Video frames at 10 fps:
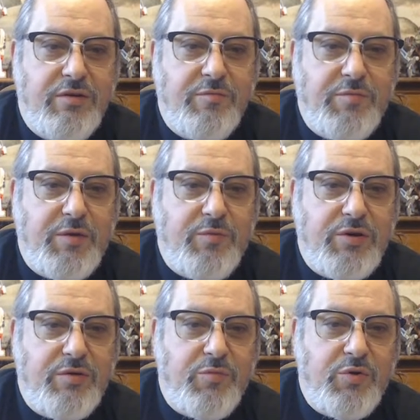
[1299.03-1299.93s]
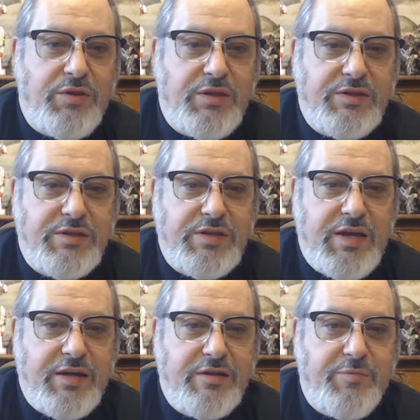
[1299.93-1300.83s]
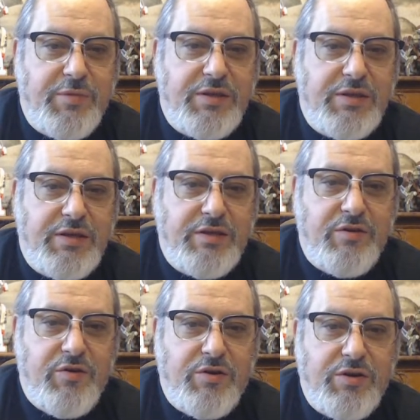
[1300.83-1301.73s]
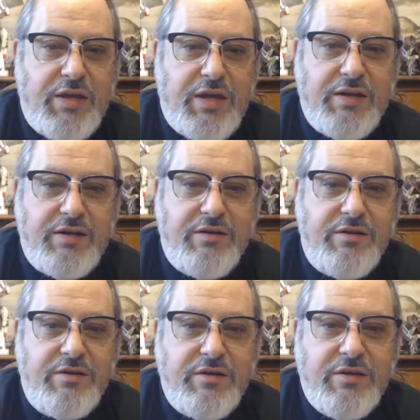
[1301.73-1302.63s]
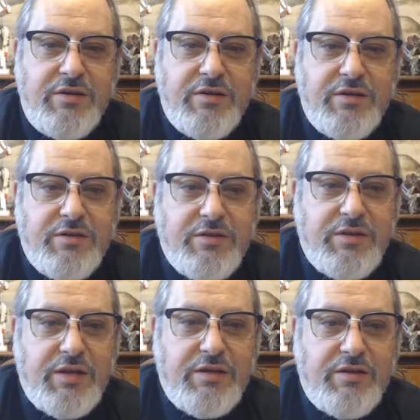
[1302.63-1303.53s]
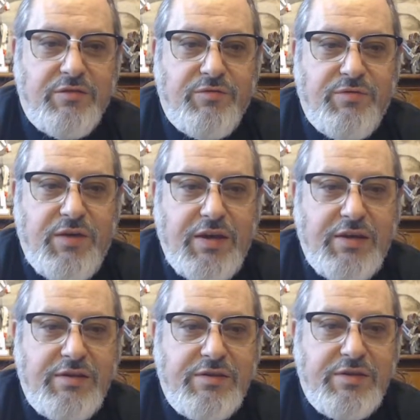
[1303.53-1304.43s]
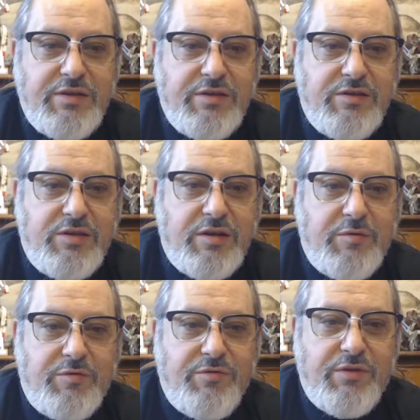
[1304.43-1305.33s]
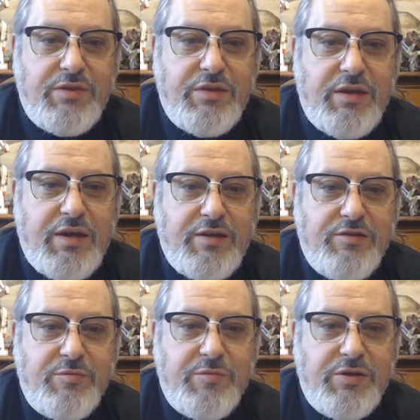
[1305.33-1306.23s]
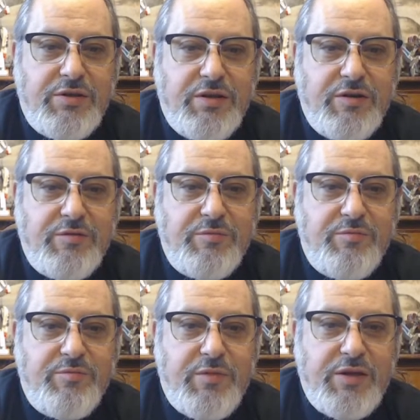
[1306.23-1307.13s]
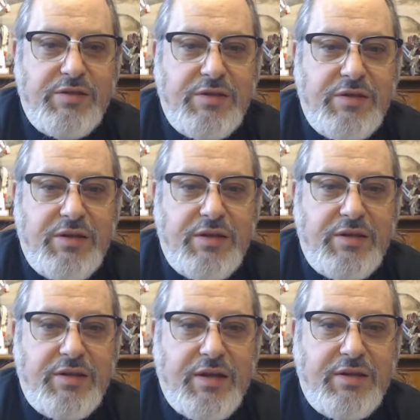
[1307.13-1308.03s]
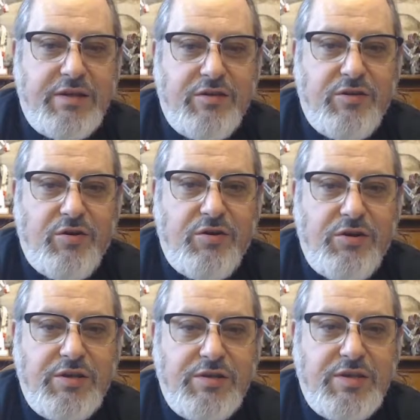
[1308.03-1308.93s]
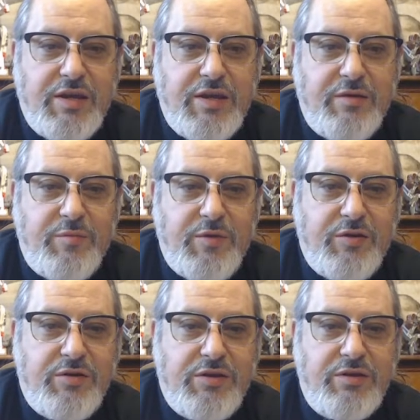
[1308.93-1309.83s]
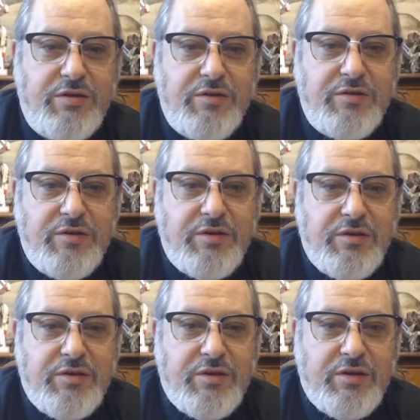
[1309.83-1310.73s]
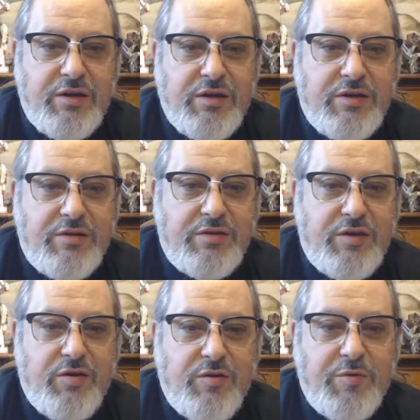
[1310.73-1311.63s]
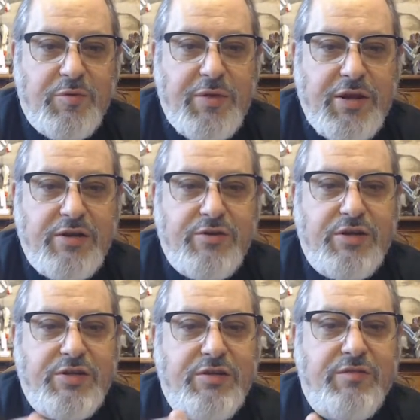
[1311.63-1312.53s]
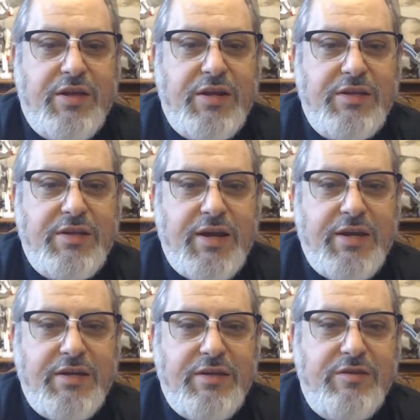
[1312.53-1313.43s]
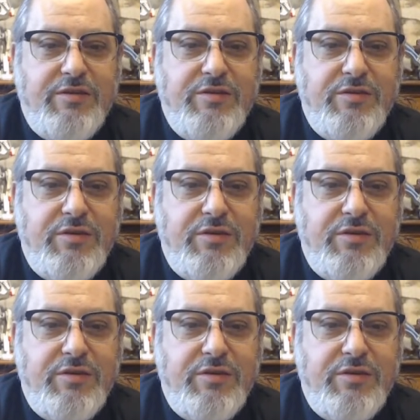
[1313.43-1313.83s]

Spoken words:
by one or more of these attacks by the autocannon. Till the end of the phase, each time a friendly Astra Militarum makes an attack that targets that enemy unit, the armor penetration of that attack is